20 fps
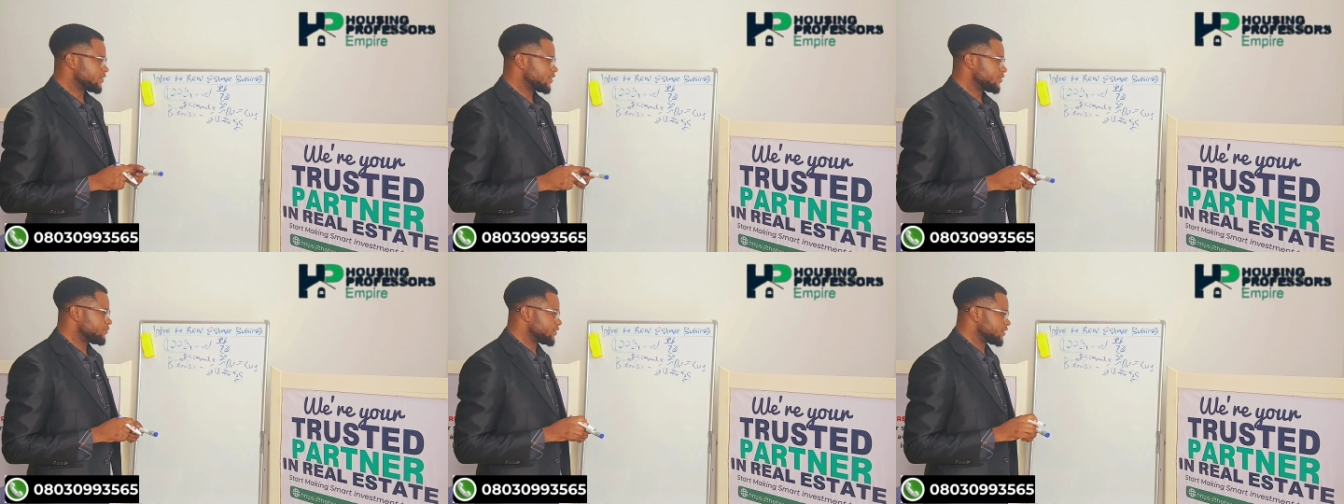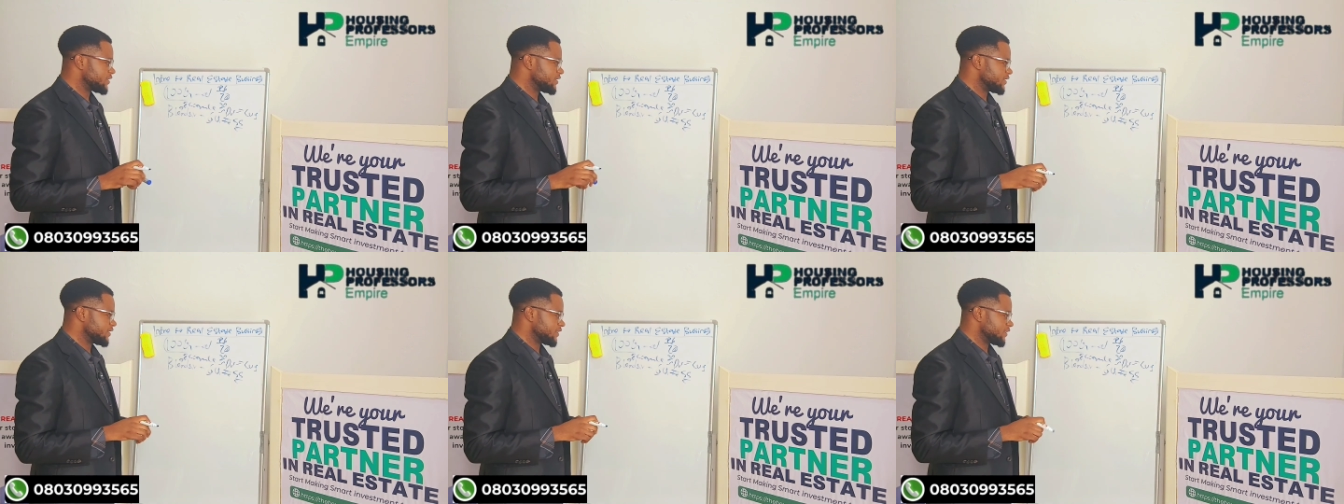
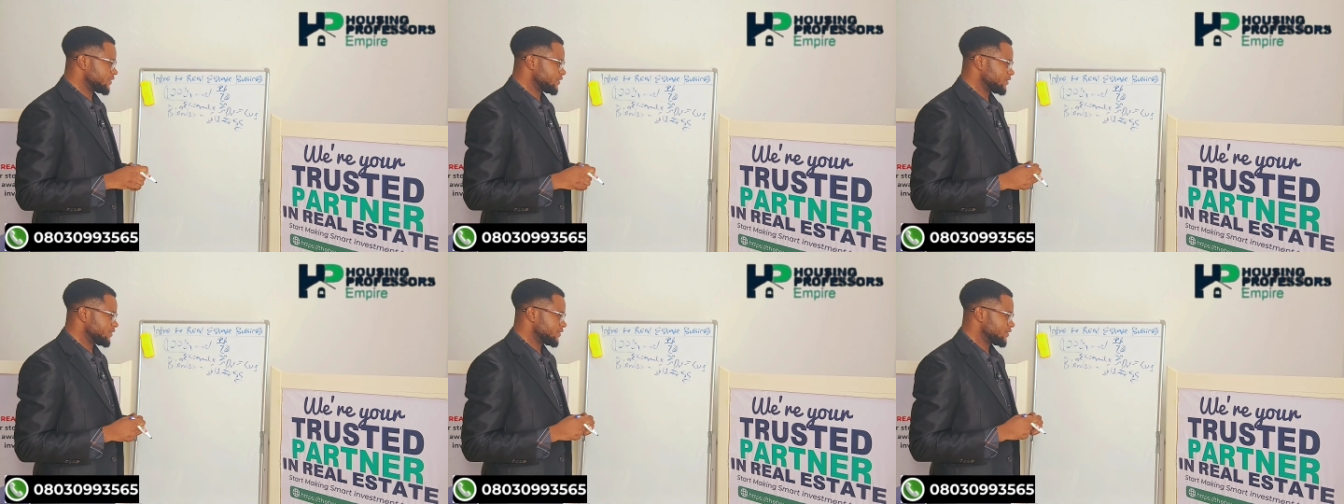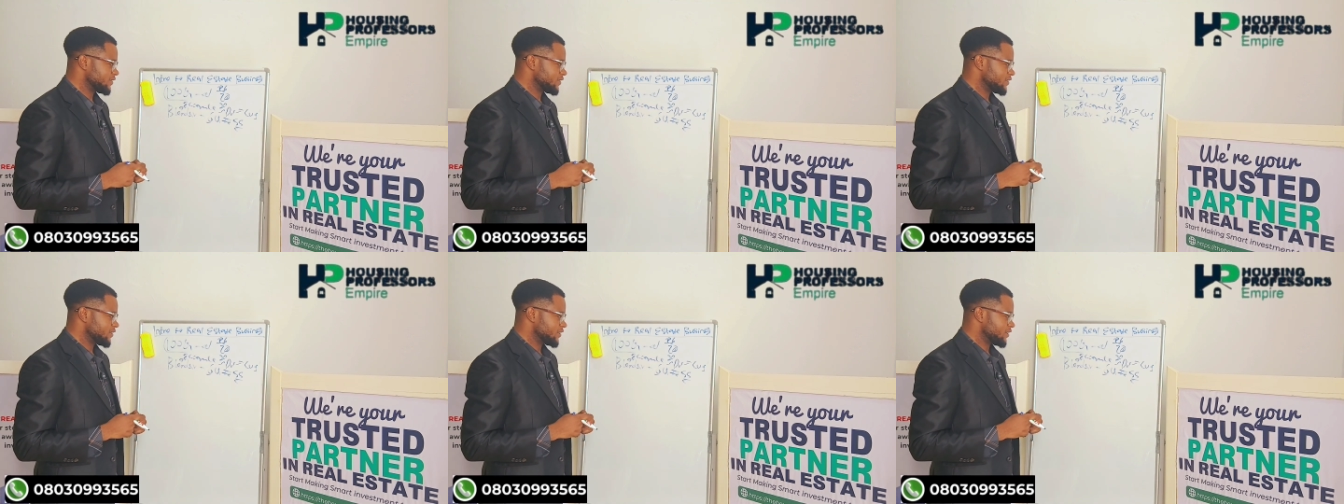beginning,
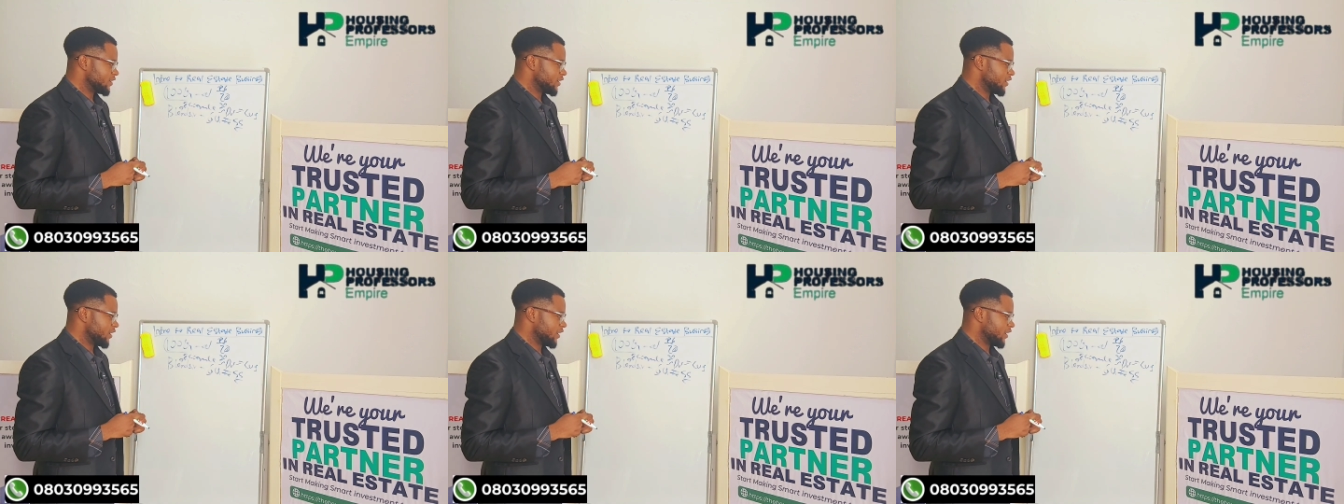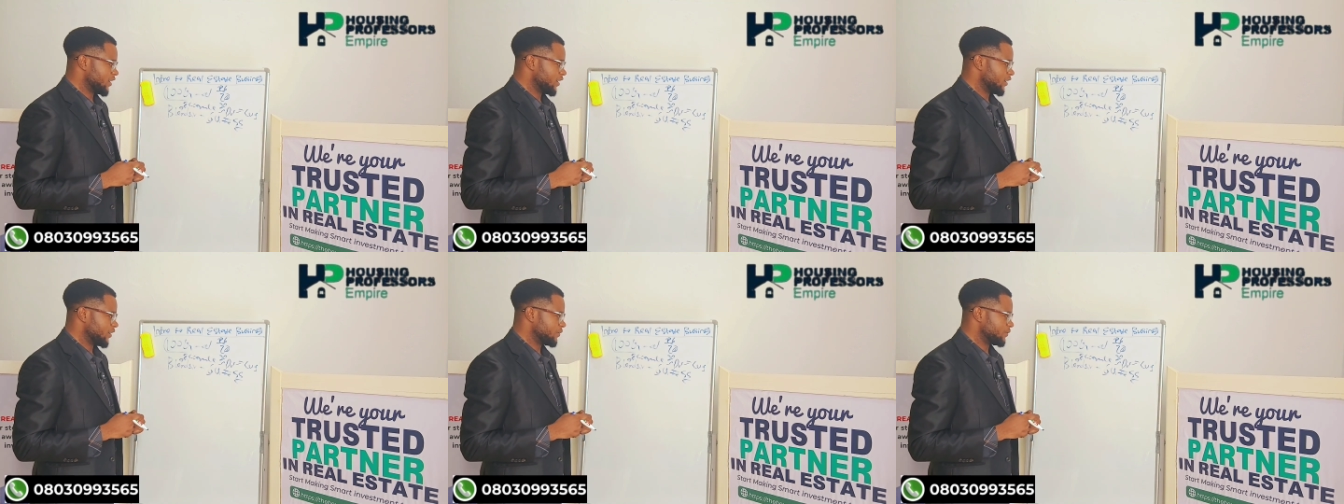
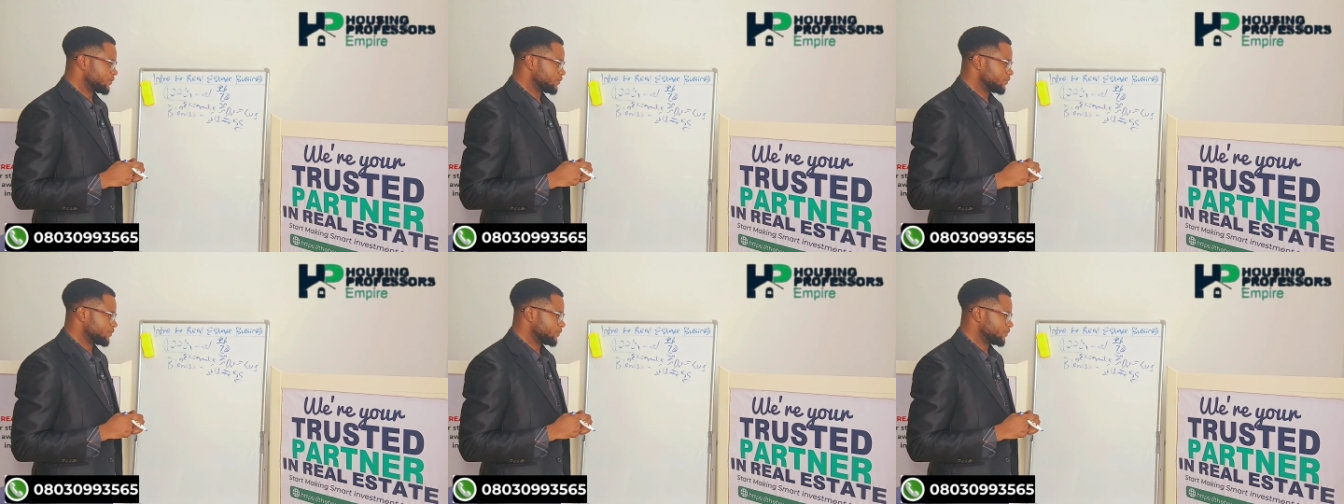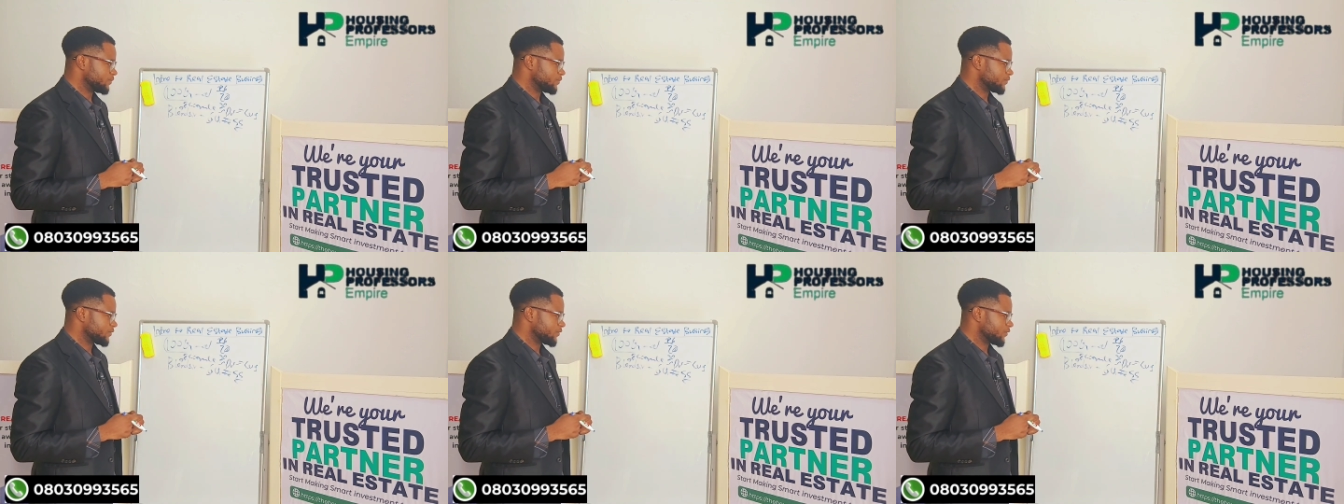when